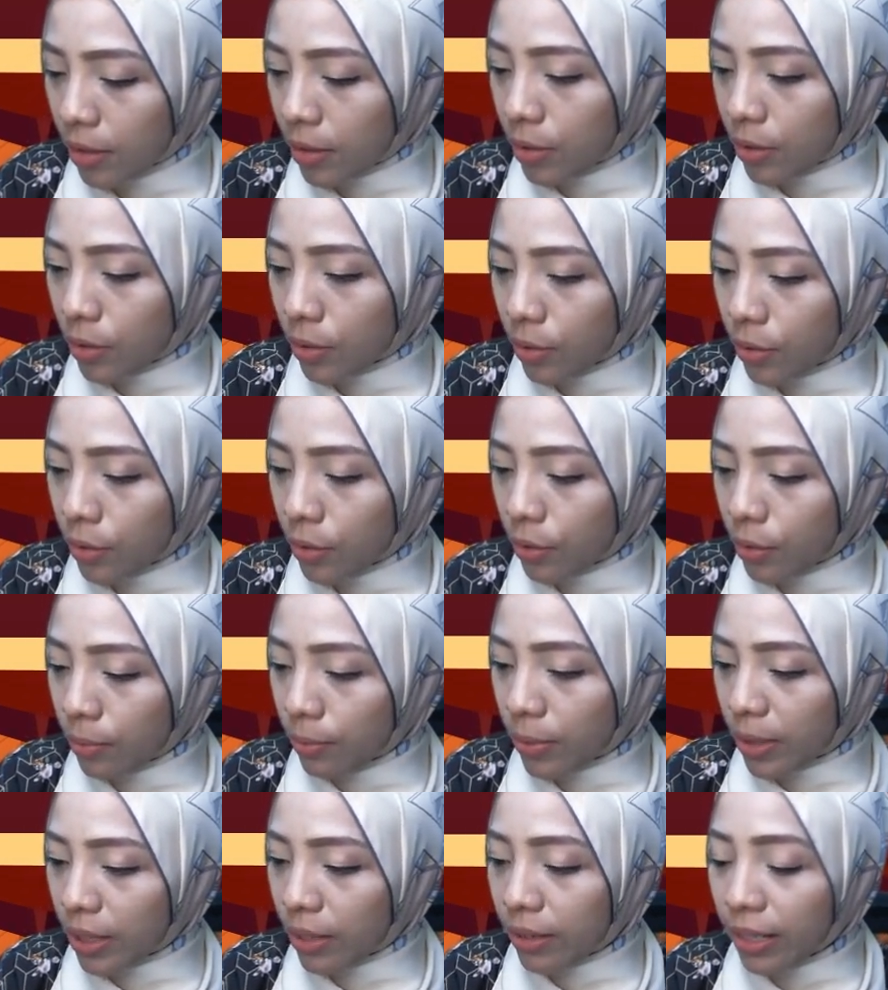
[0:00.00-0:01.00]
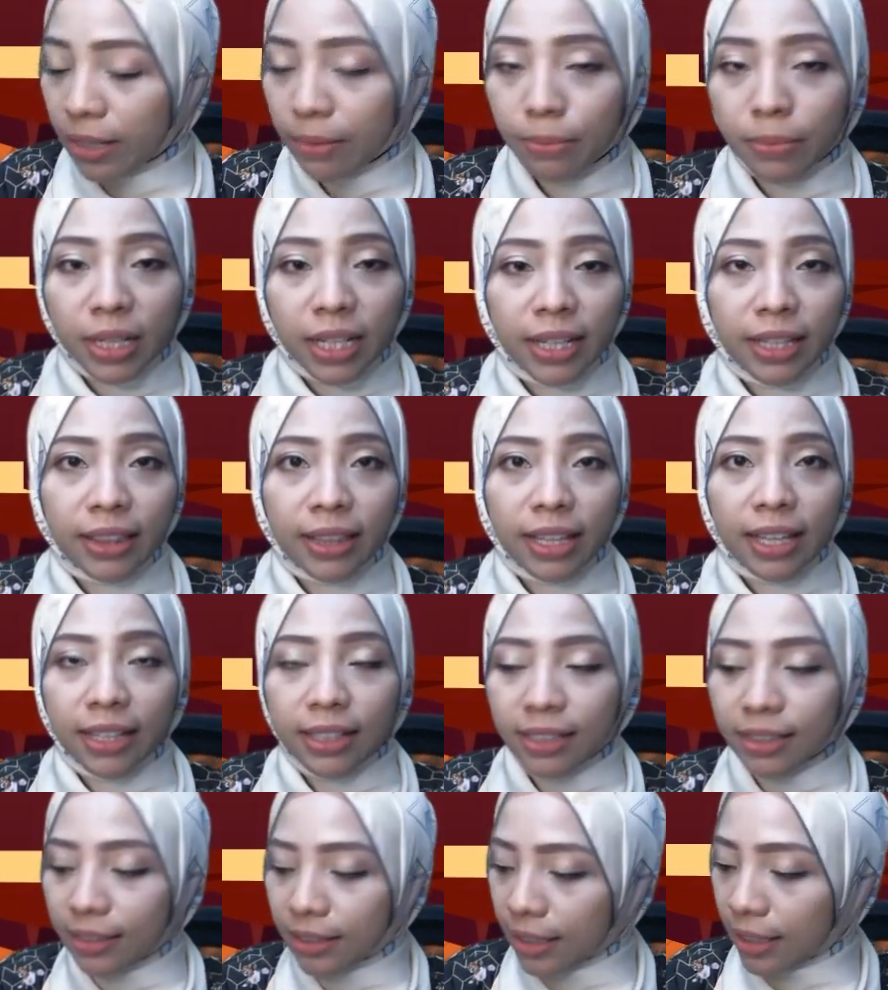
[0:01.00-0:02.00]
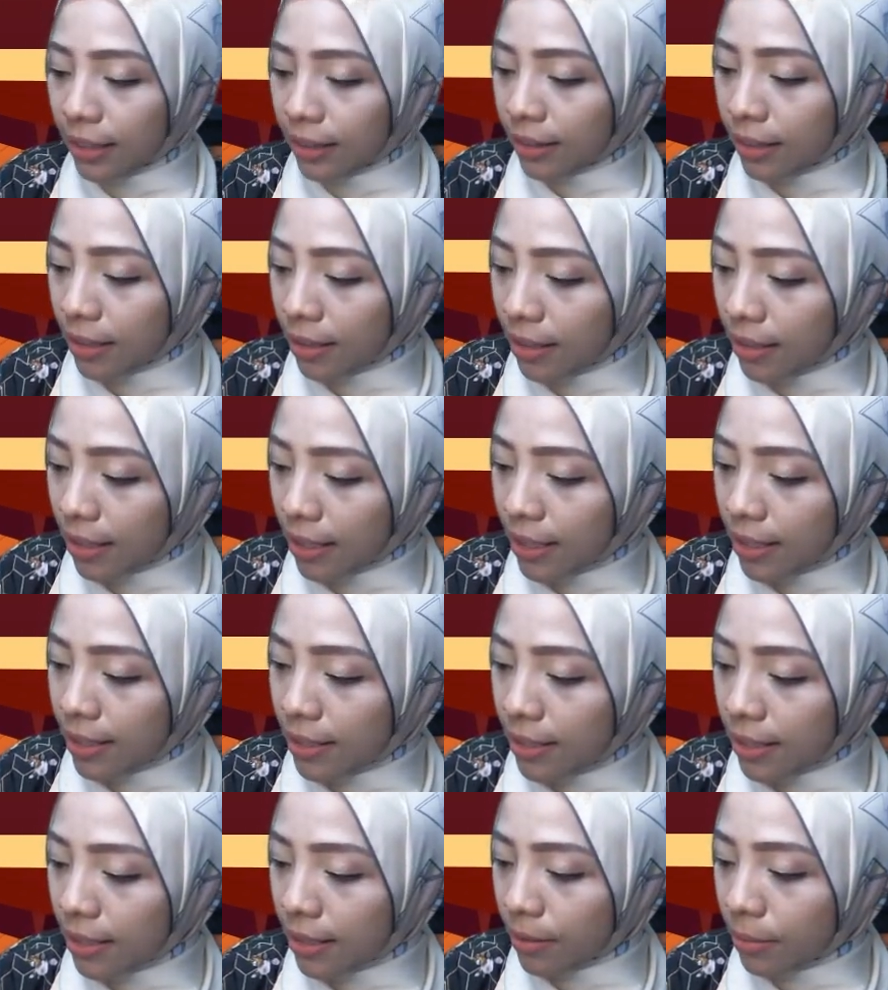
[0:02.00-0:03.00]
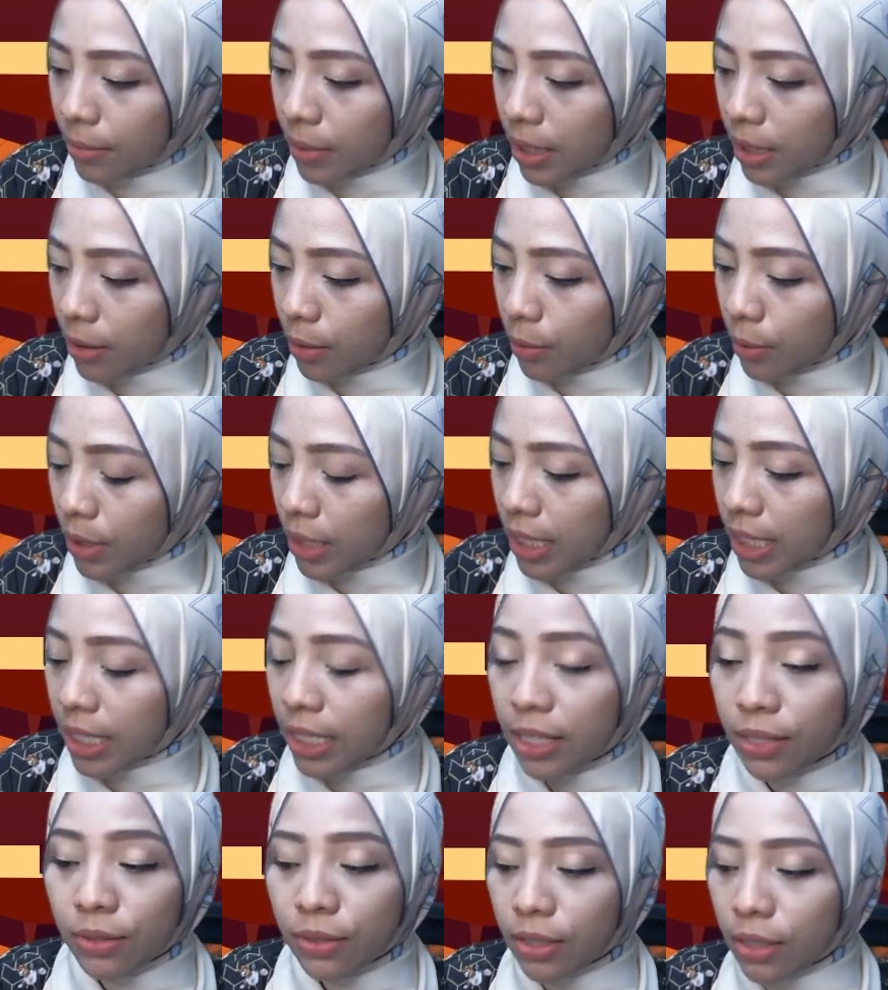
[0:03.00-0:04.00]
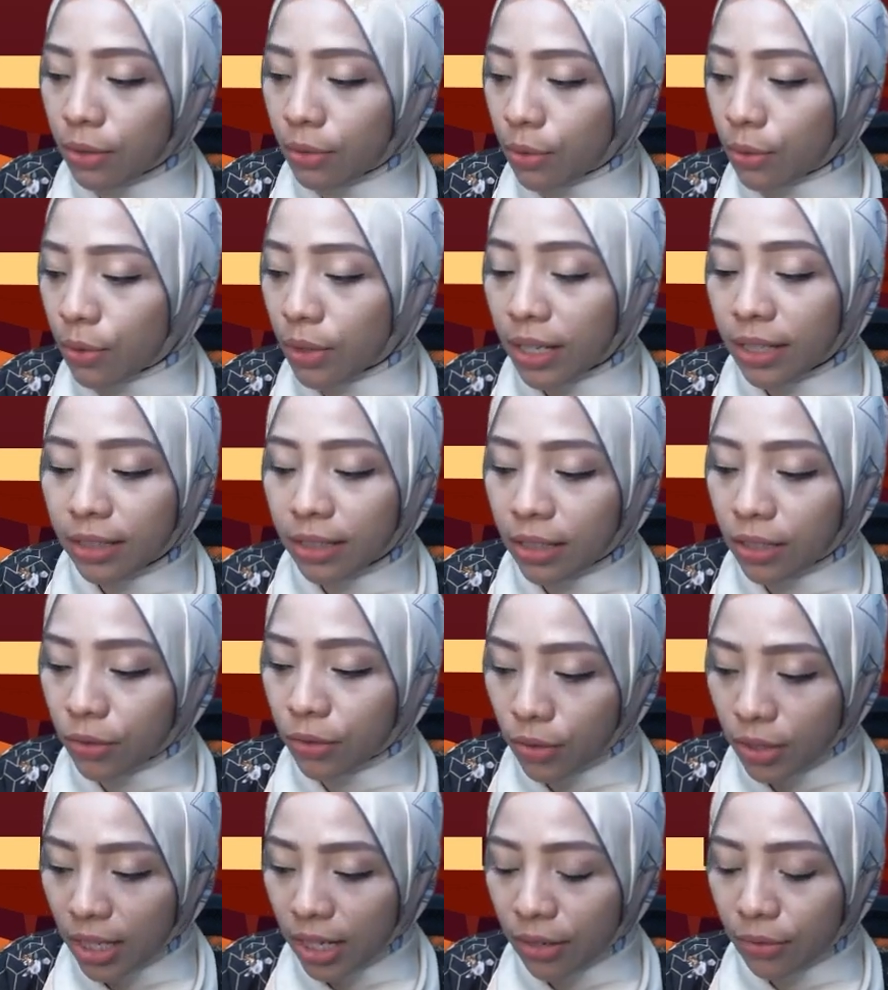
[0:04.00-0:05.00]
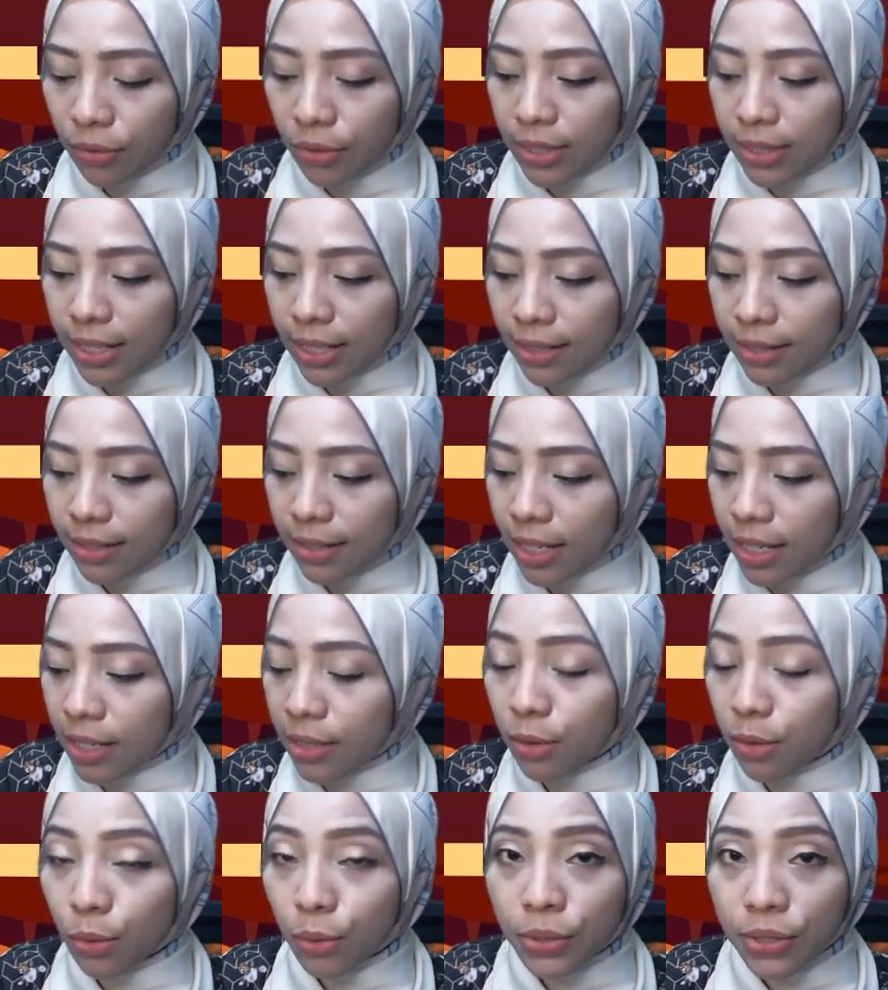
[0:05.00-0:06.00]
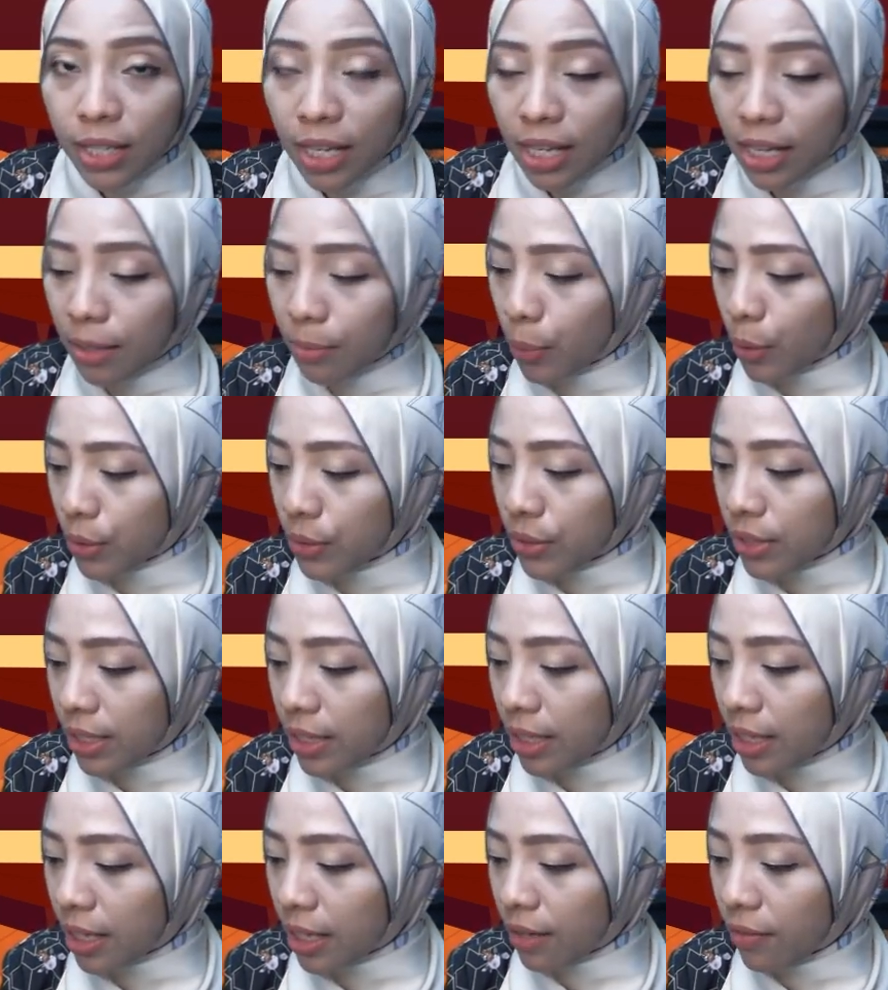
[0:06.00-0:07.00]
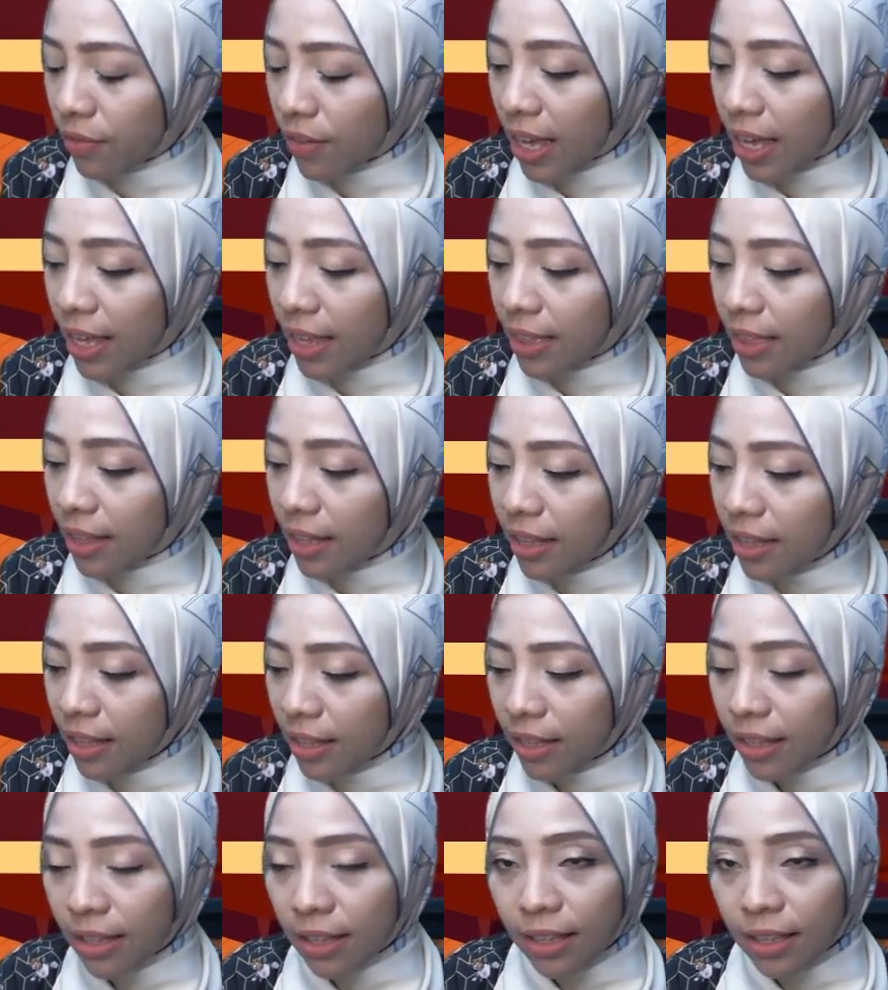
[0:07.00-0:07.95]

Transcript: So bear in mind that the theta is in between 0 until 360. So sine positive at the